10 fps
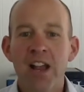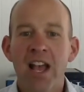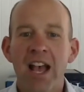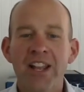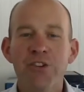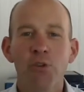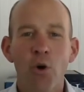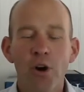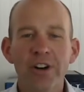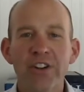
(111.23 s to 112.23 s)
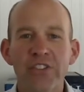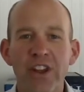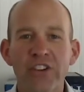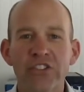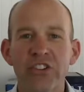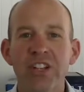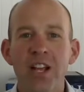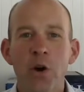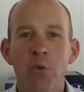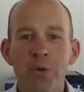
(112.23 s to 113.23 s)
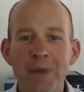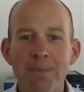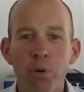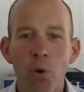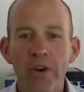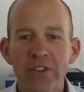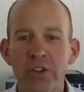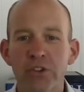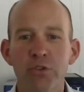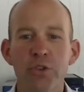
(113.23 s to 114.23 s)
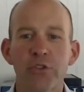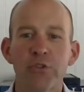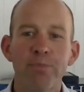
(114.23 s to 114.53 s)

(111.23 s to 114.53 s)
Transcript: and your organization would be poised to do those